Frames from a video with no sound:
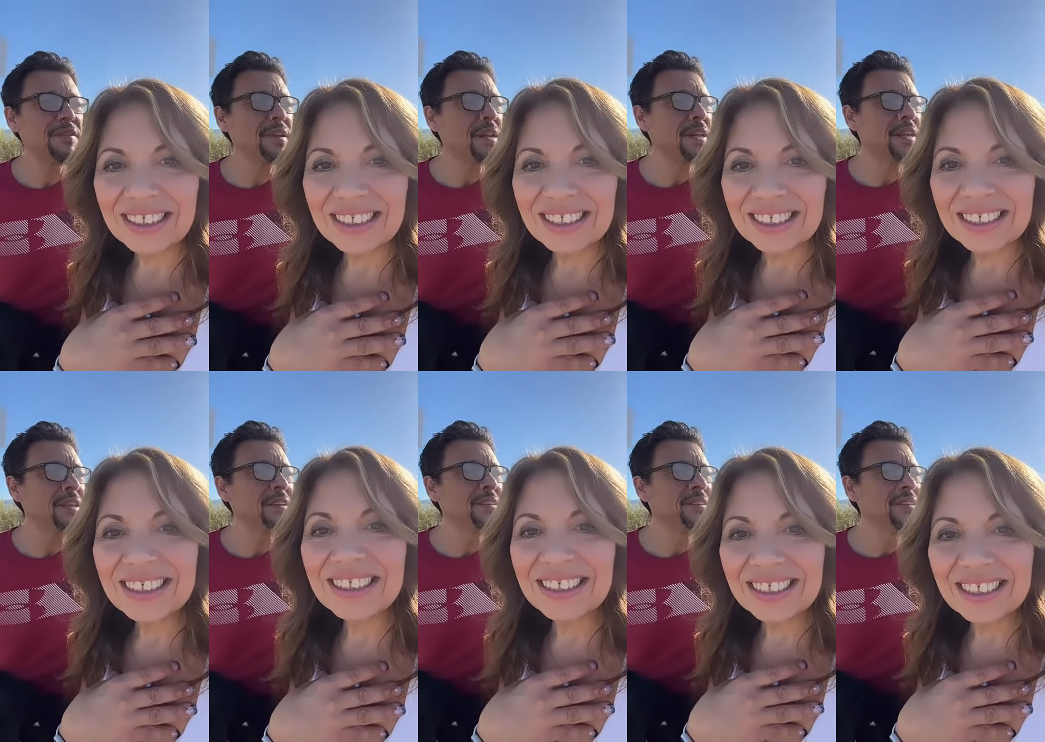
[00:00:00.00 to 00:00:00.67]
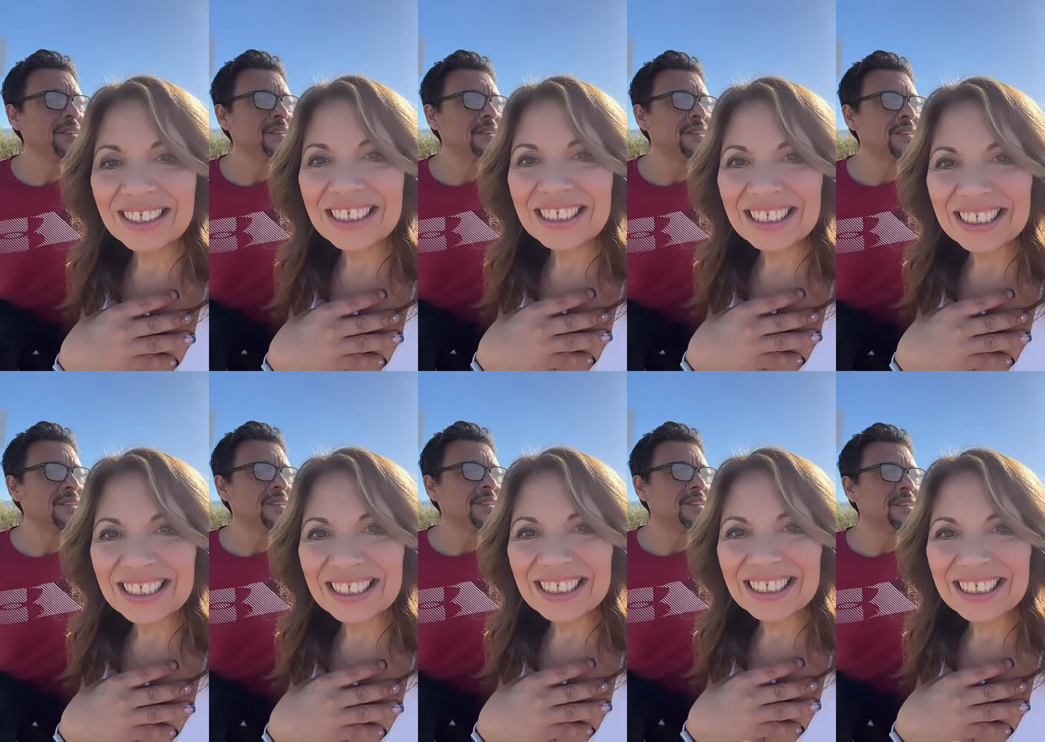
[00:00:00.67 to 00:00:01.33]
Speaker 1: definitely mm-hmm.
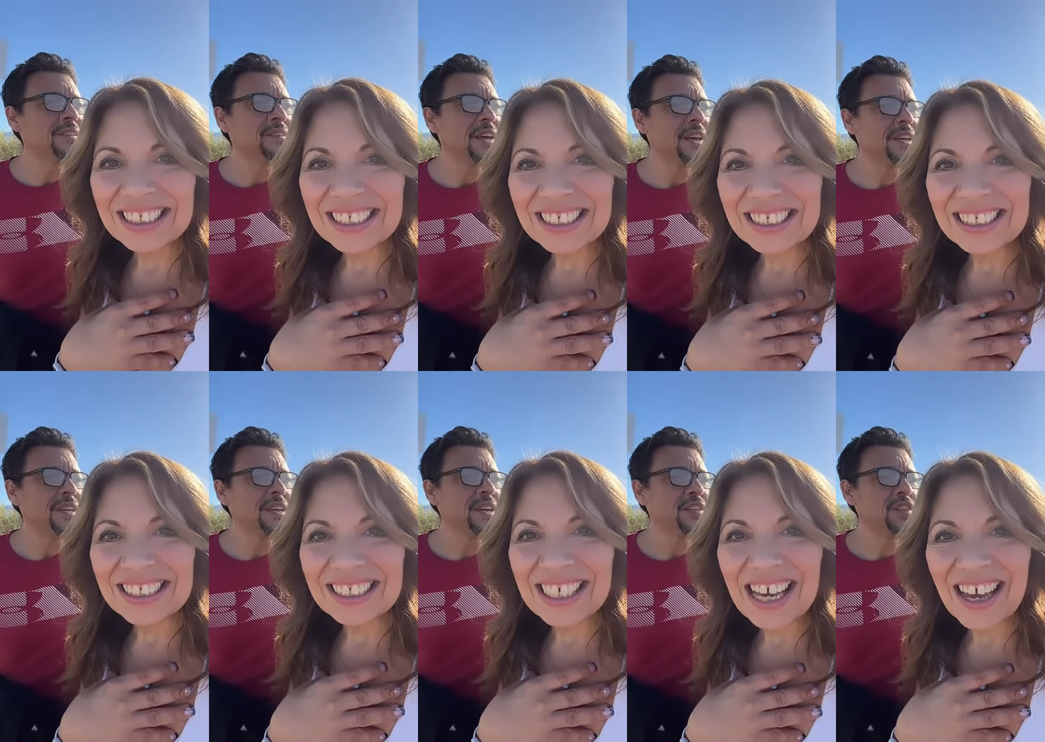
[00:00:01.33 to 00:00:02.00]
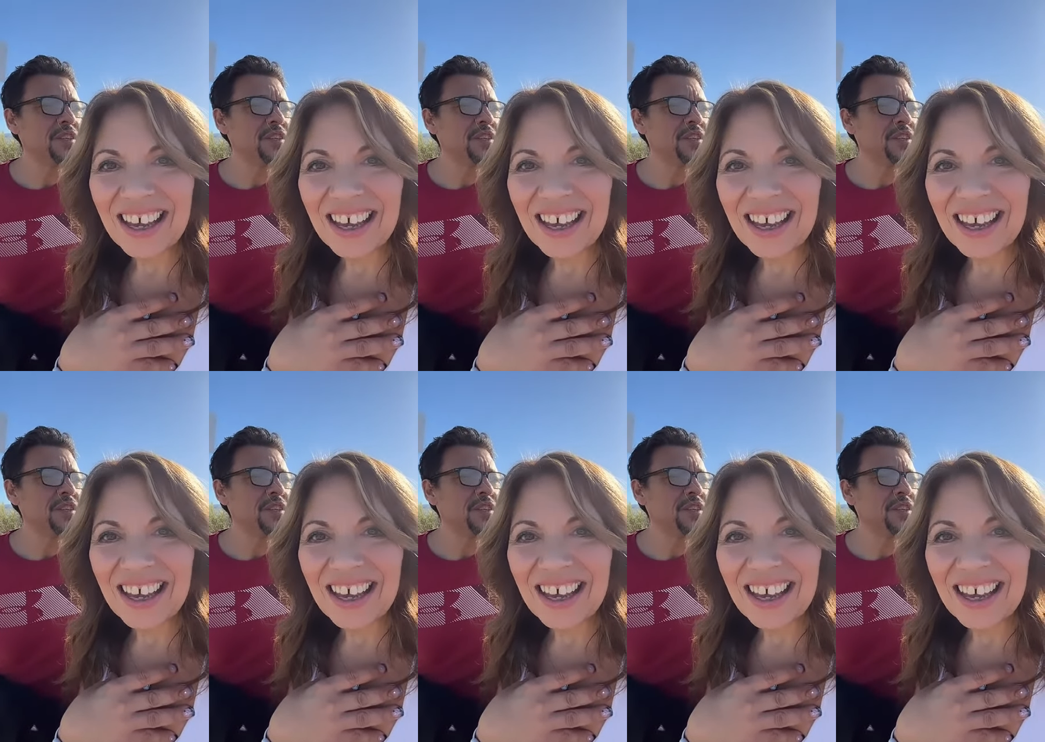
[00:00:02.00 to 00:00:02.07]
right yeah.